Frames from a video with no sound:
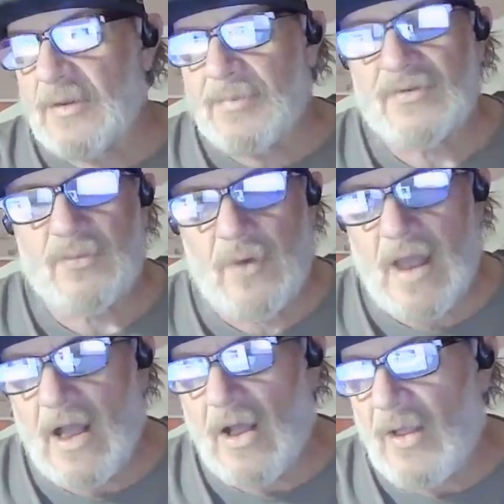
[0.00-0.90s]
as
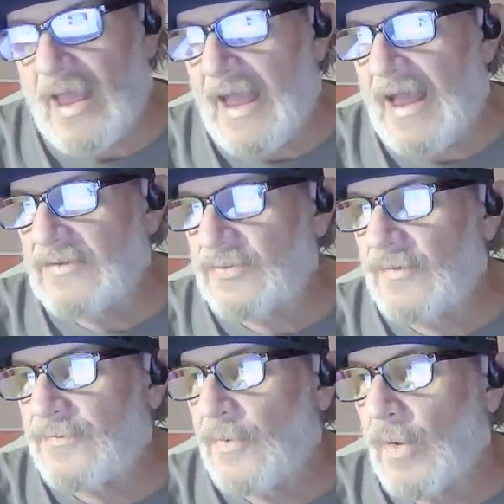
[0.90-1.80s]
well as
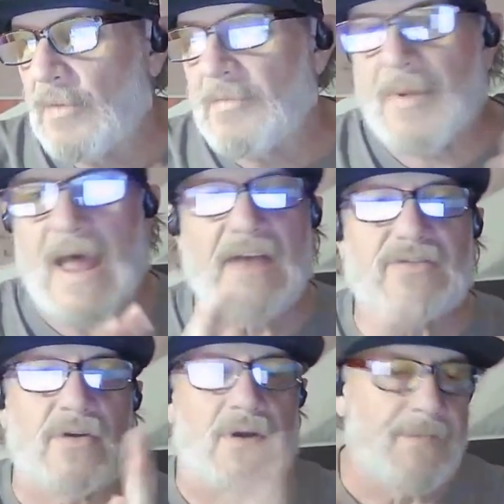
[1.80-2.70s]
Reformed
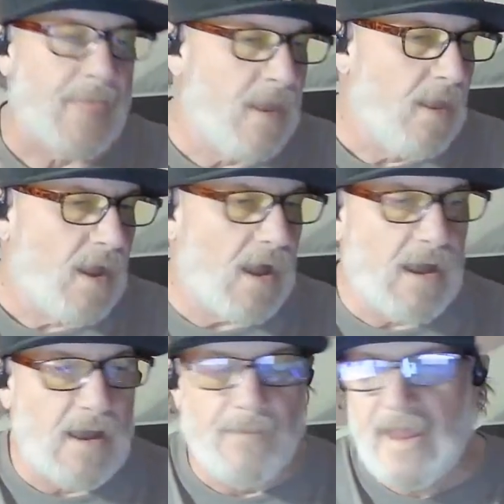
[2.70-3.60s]
Pastor.
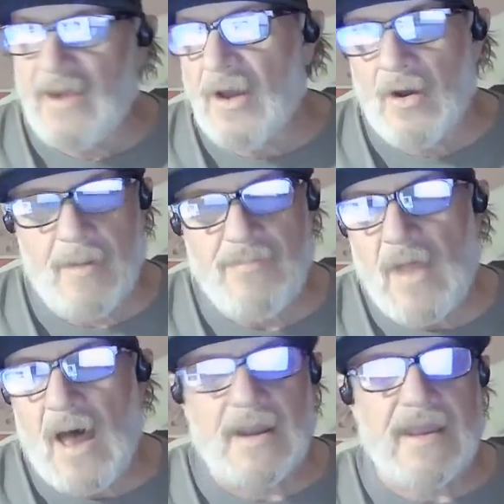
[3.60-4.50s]
Um, and no, I'm
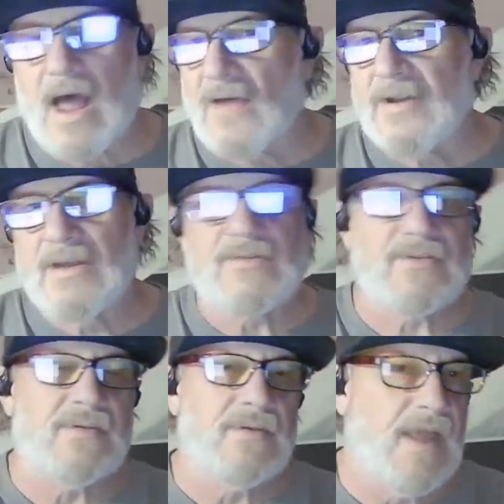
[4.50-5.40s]
not a
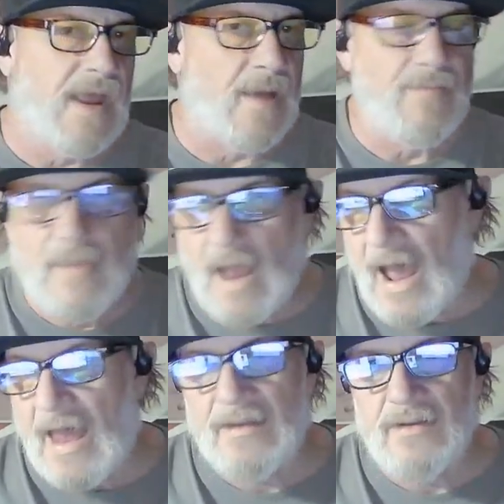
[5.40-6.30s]
Calvinist, and I'm
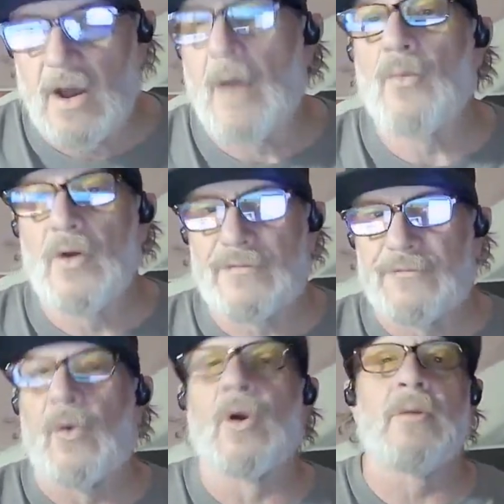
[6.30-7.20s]
not, you know, I'm
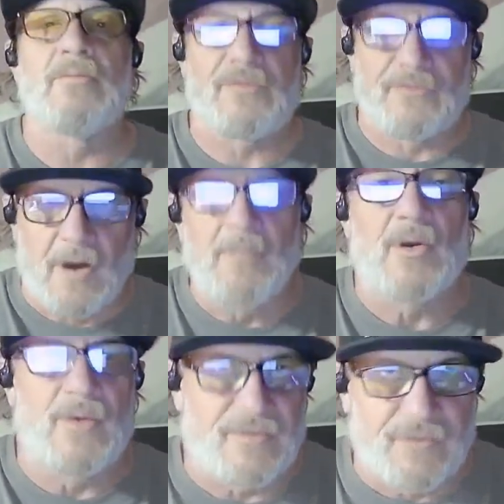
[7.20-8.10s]
Reformed from the
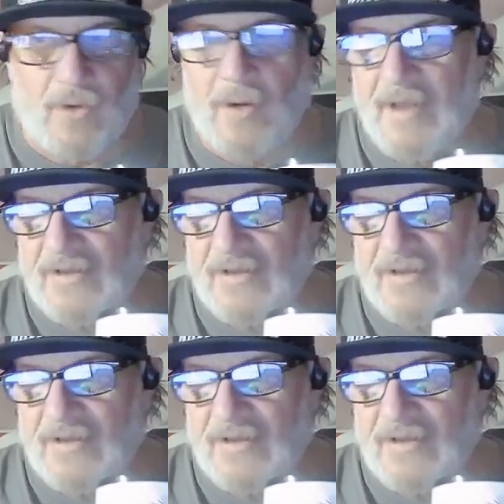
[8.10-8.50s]
Reformed. That's